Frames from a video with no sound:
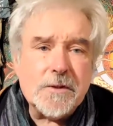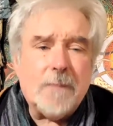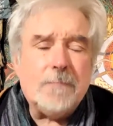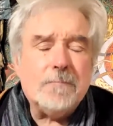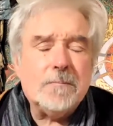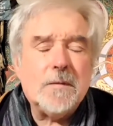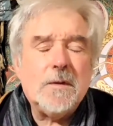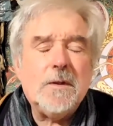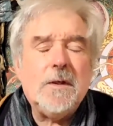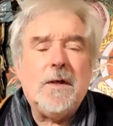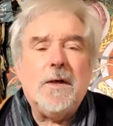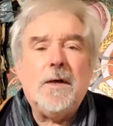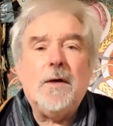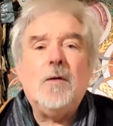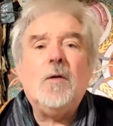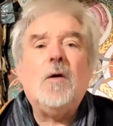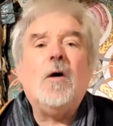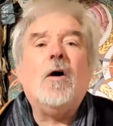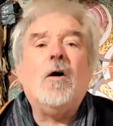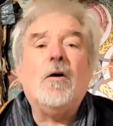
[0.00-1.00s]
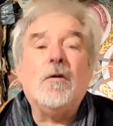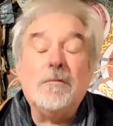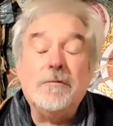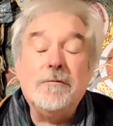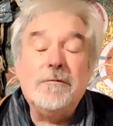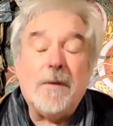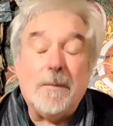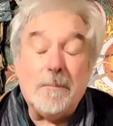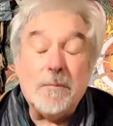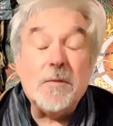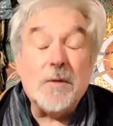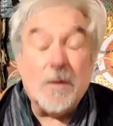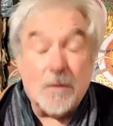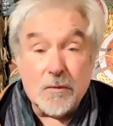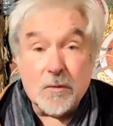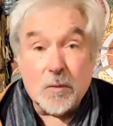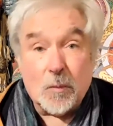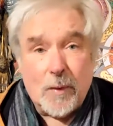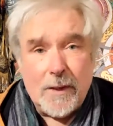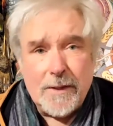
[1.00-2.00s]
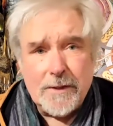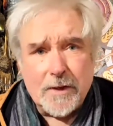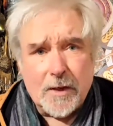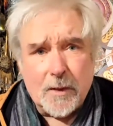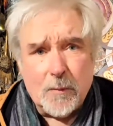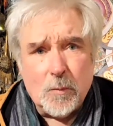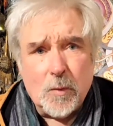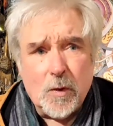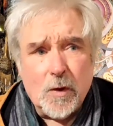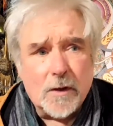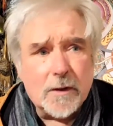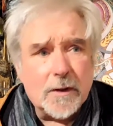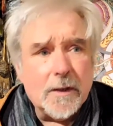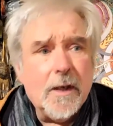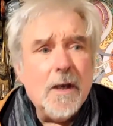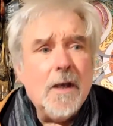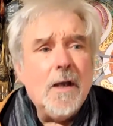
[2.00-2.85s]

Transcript: of the way that I work.